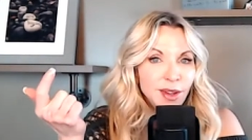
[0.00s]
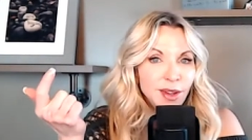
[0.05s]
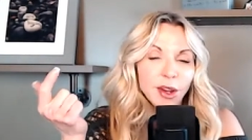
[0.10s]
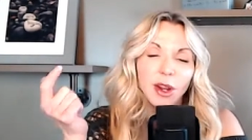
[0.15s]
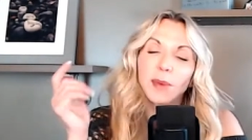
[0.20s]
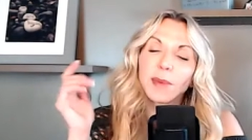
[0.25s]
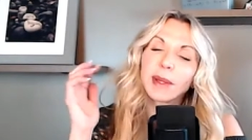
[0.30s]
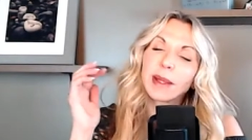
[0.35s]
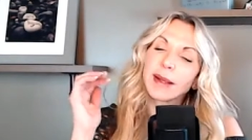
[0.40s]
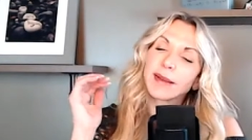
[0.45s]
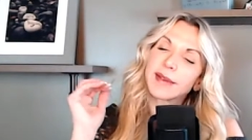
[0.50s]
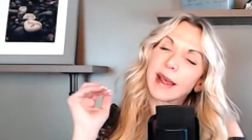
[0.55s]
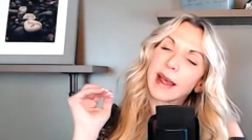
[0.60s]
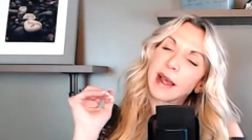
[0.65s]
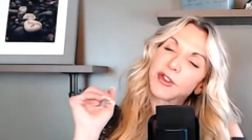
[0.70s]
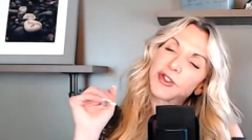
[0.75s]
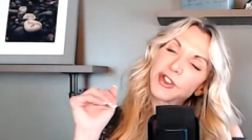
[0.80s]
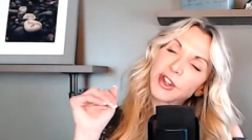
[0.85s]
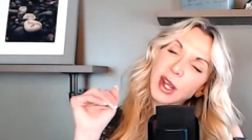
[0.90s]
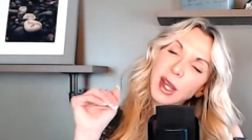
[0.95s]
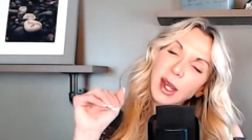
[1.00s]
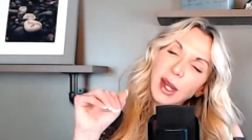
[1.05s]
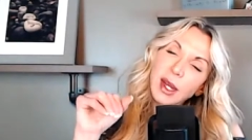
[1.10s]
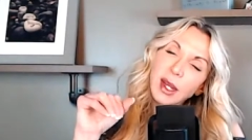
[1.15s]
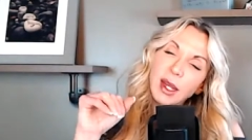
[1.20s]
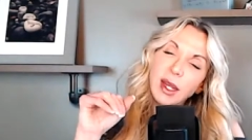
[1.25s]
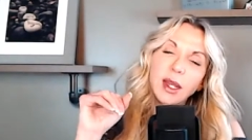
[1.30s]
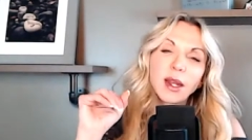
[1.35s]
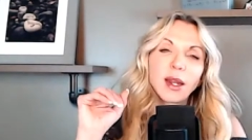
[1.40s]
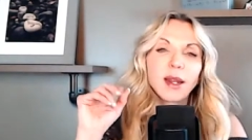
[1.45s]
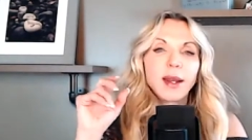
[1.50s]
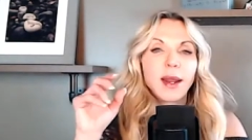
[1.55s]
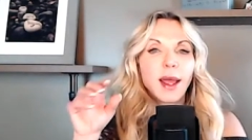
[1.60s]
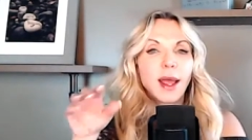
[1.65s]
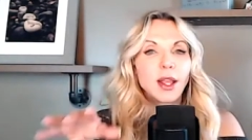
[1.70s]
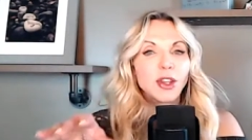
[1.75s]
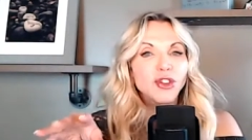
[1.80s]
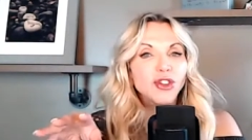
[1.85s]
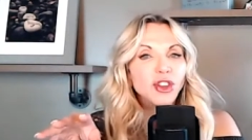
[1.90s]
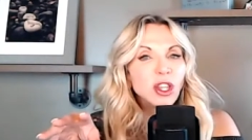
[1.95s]
You're going to be less agitated and
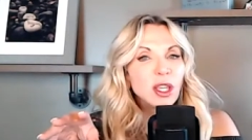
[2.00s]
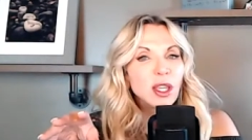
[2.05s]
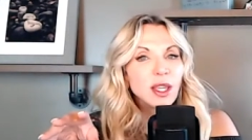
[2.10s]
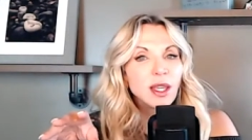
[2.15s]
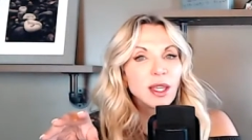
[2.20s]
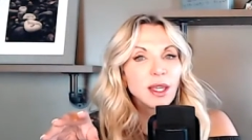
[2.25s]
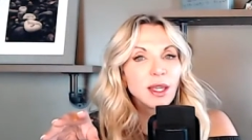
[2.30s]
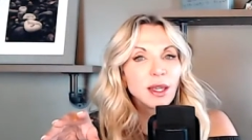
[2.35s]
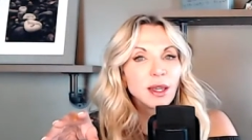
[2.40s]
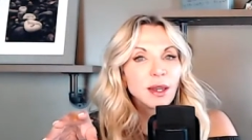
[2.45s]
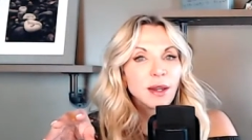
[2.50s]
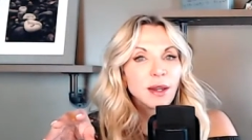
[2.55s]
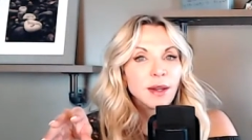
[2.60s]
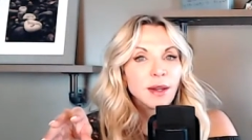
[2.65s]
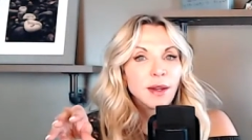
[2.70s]
edgy